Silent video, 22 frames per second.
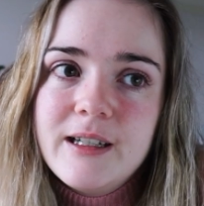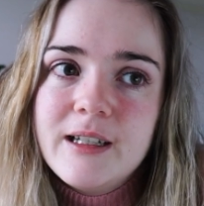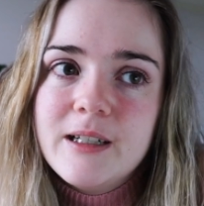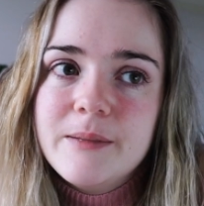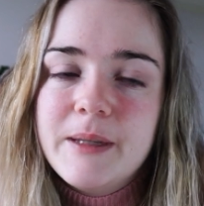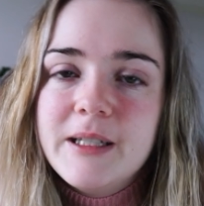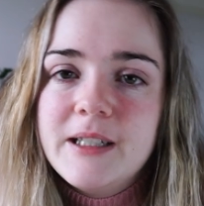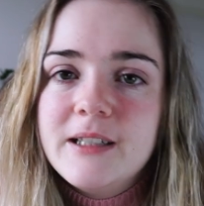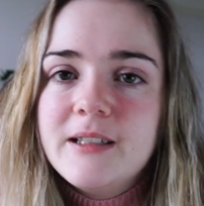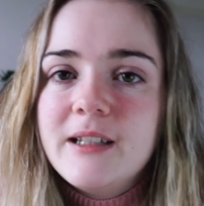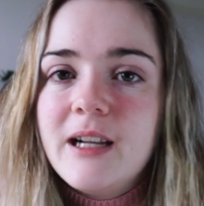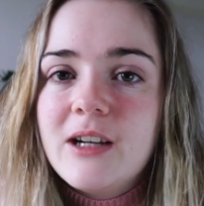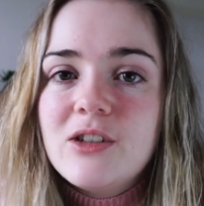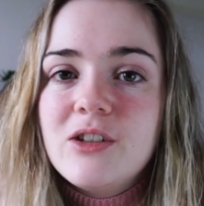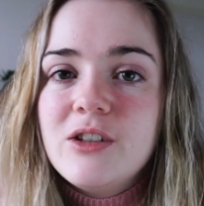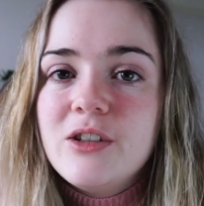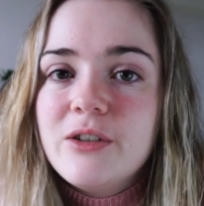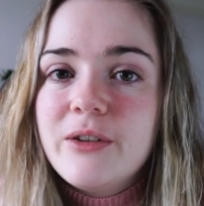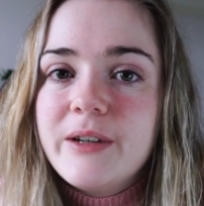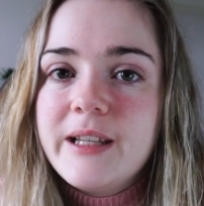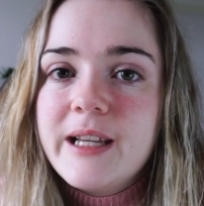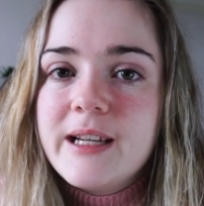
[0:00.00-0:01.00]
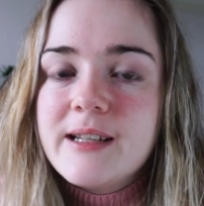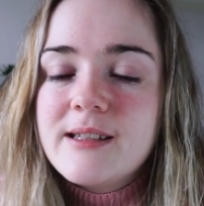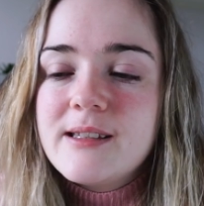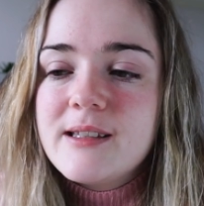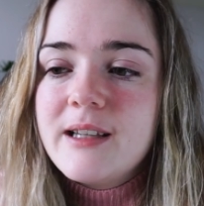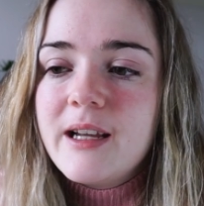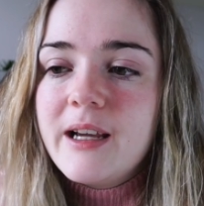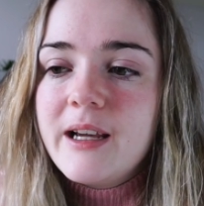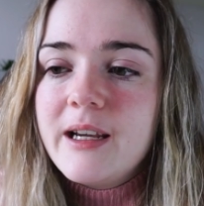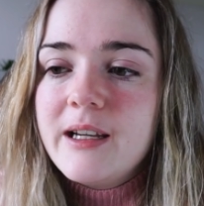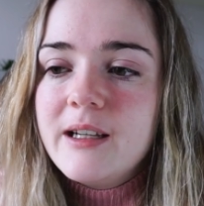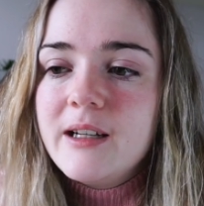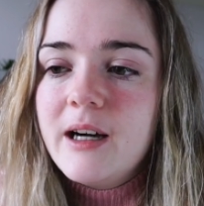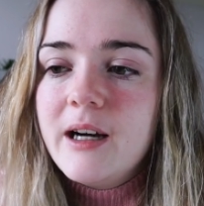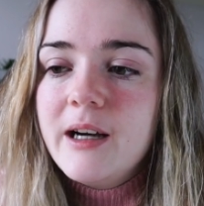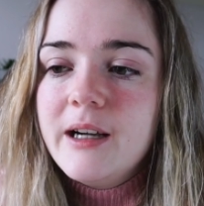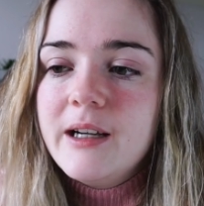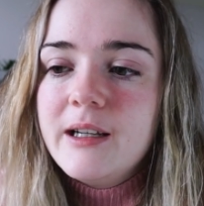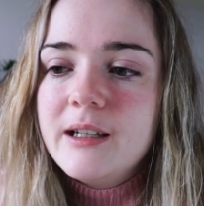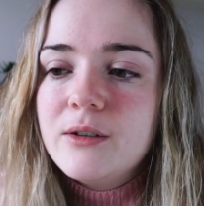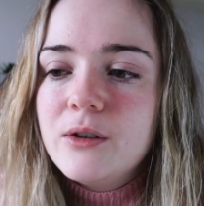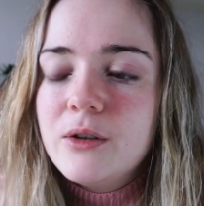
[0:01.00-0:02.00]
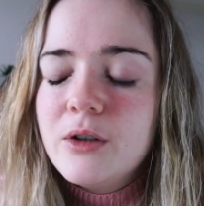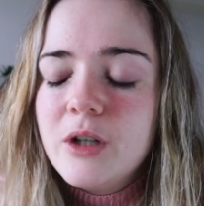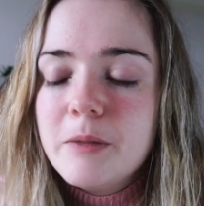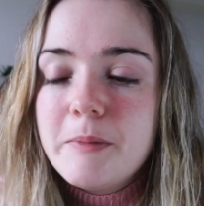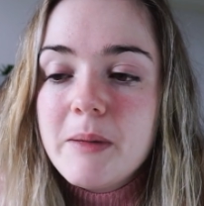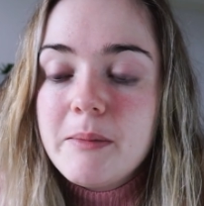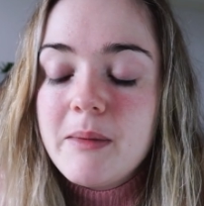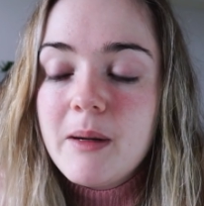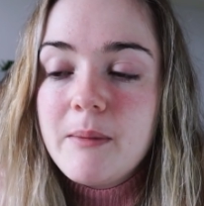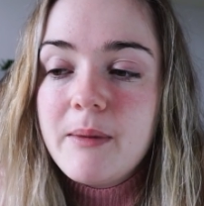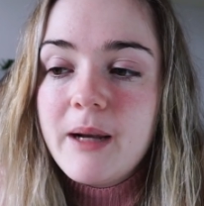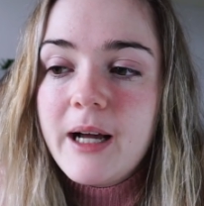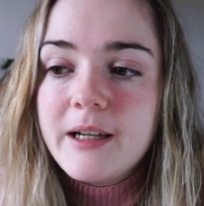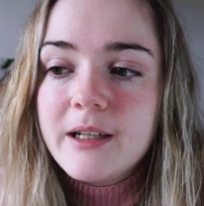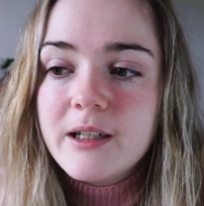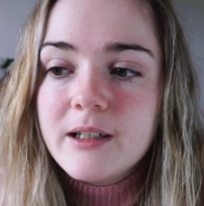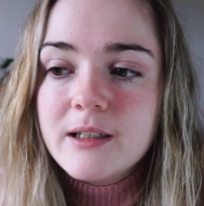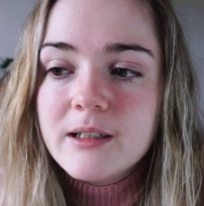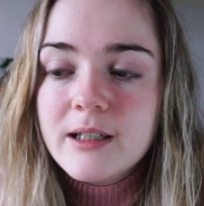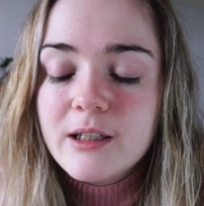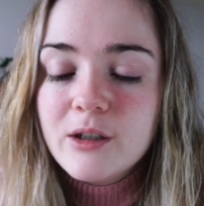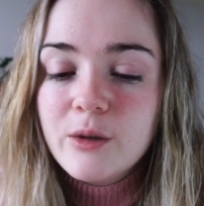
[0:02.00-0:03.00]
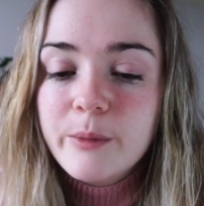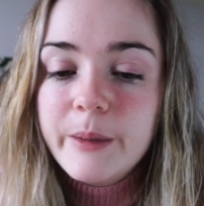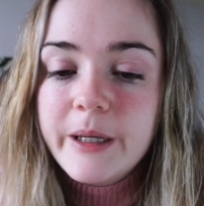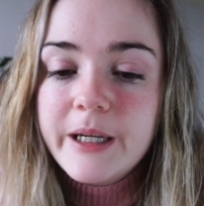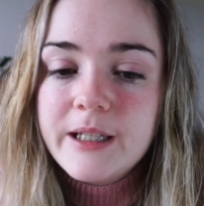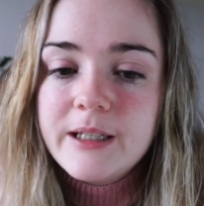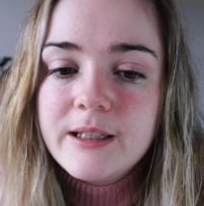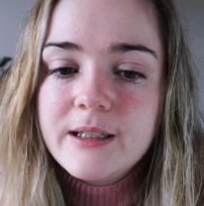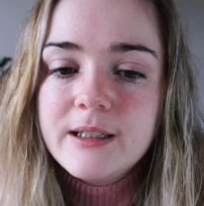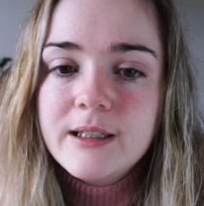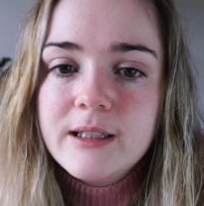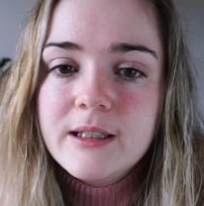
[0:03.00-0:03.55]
I didn't actually do any yesterday. I caught up in my planner a little bit